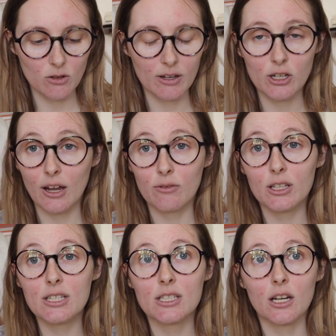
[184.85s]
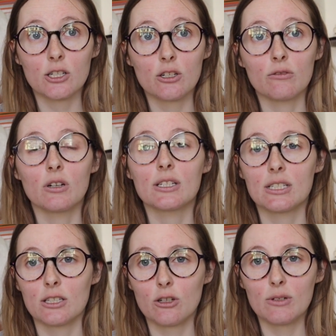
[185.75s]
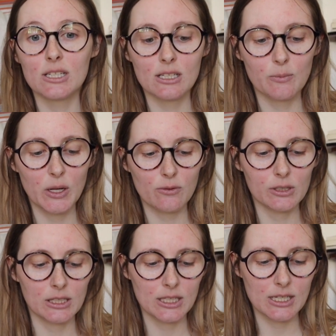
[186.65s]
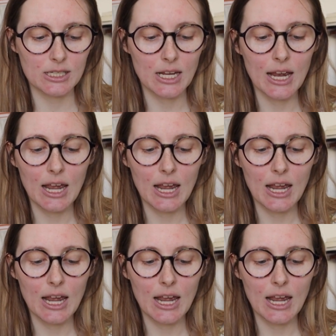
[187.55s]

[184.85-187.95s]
So I really stuck to 2 anticipated releases,